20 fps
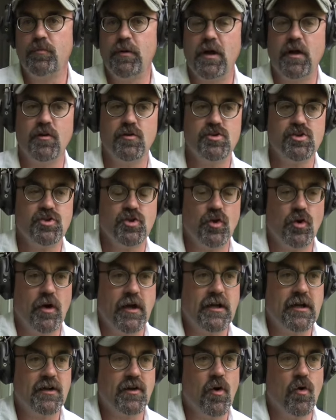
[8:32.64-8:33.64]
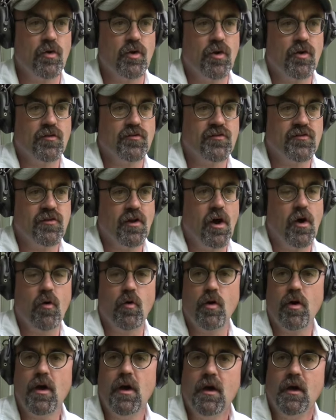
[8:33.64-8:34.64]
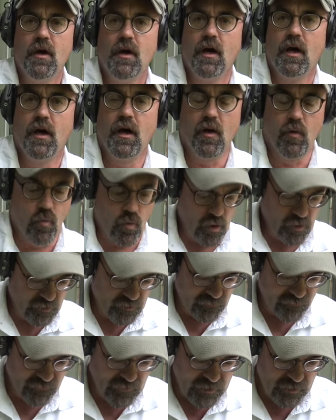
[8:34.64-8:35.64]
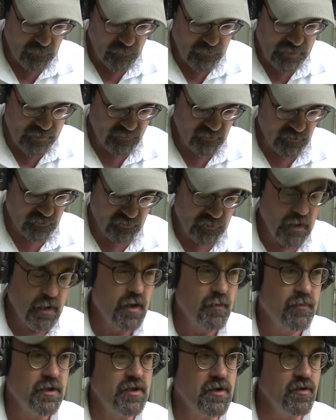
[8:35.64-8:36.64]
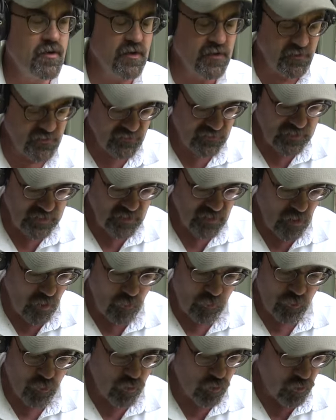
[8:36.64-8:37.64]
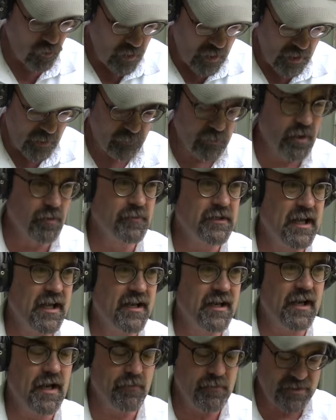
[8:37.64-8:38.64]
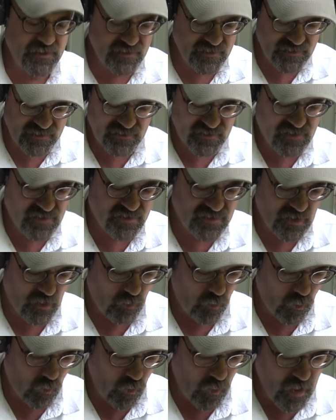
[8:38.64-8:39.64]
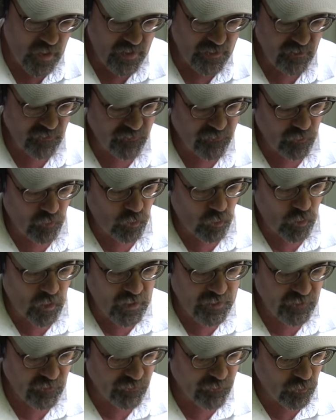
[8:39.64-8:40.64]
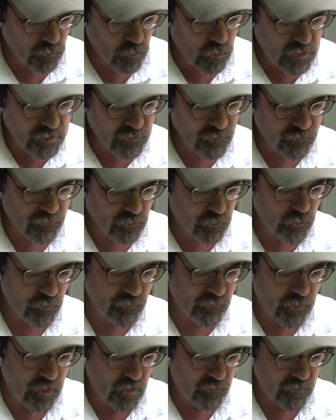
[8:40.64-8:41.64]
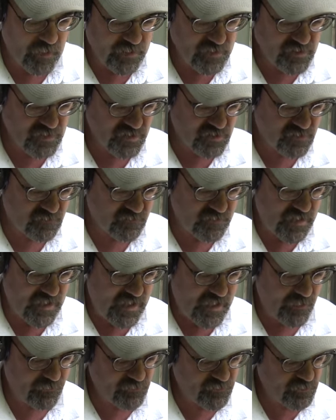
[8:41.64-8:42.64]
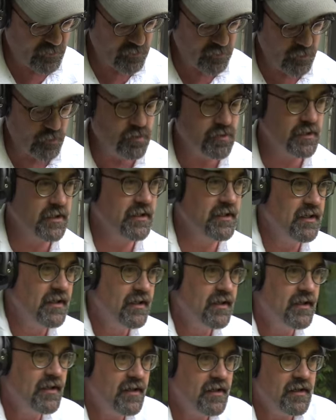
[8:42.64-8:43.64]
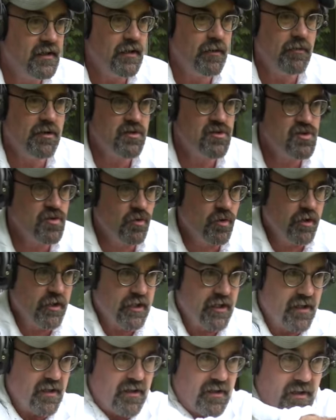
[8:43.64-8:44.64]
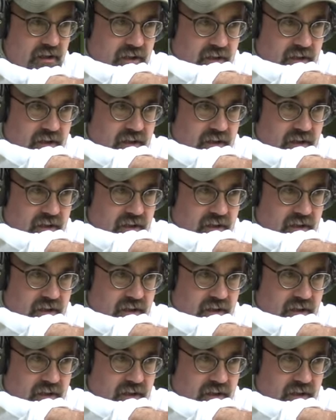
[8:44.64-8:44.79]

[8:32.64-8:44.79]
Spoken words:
better? Sure, I can go a little slower, work the fundamentals. But you can see, no problem getting it. I mean, this is just a wonderful, wonderful, wonderful revolver. I just absolutely am enjoying it.